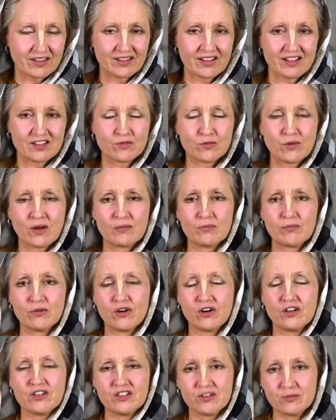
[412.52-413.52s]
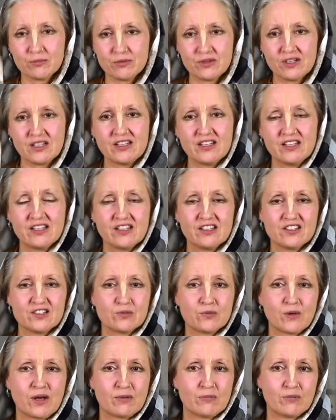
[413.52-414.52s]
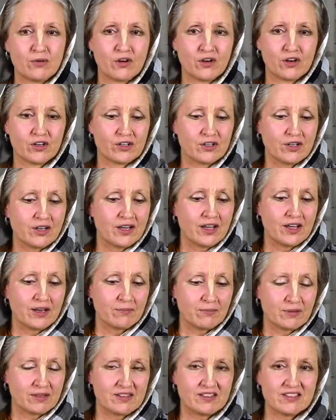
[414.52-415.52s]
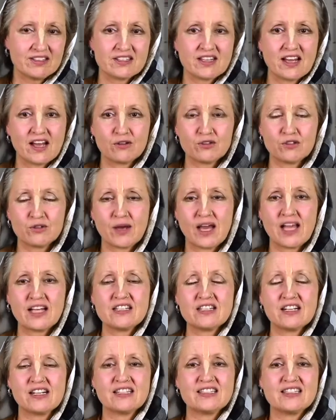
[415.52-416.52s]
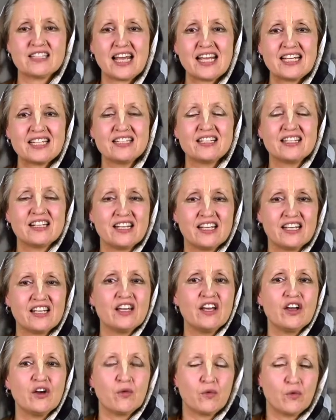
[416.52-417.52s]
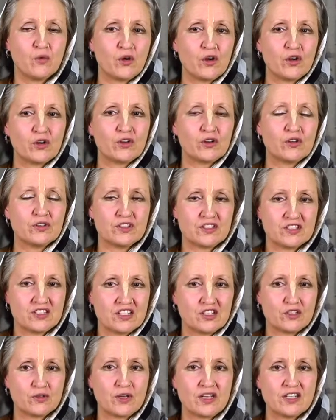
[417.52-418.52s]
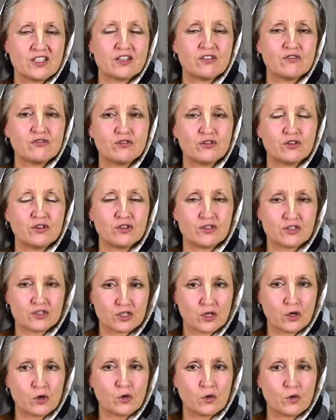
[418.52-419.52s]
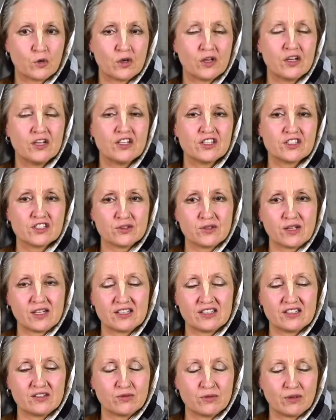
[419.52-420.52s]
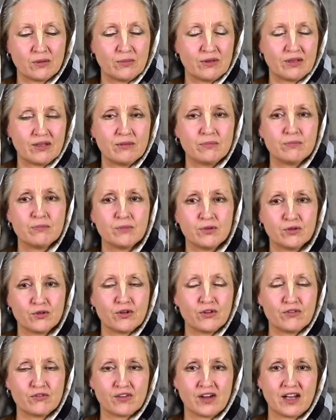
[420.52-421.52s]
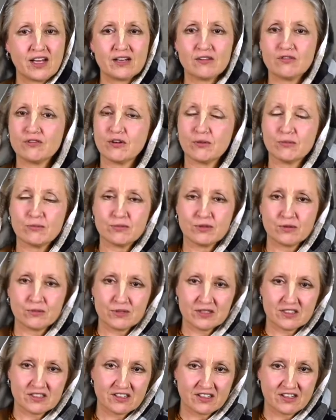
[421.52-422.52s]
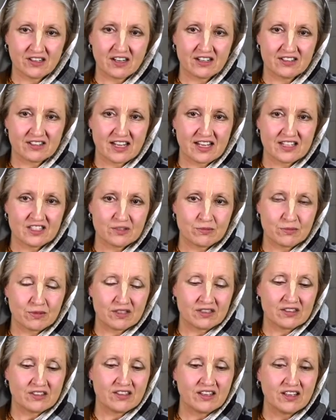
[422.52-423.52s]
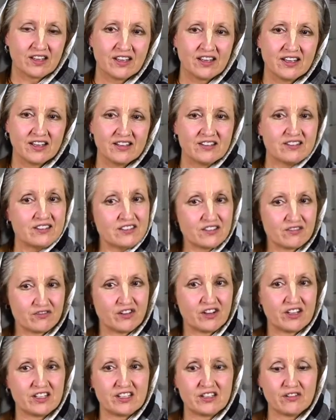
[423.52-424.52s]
that's one part. The breathing is one part. But this, how to actually technically work on the situation for the soul so that it will be purified from the material attachment, this is very